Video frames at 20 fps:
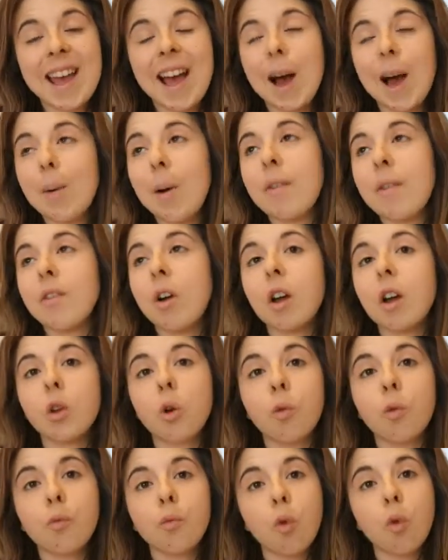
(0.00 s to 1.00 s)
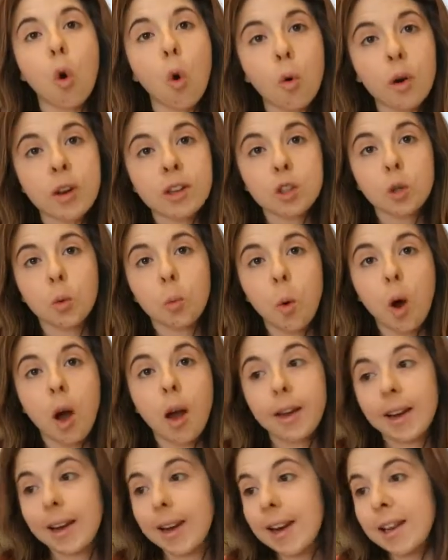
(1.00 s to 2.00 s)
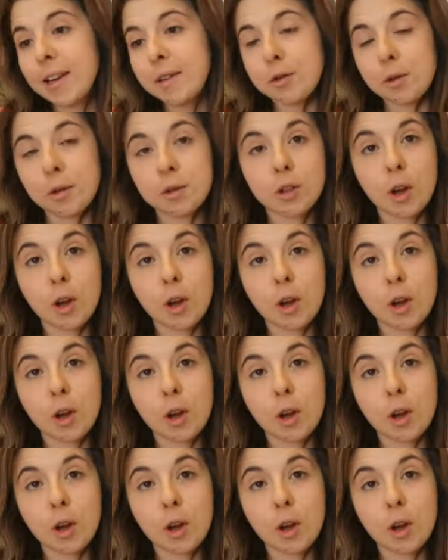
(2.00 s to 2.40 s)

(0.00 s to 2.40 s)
however I got called into work literally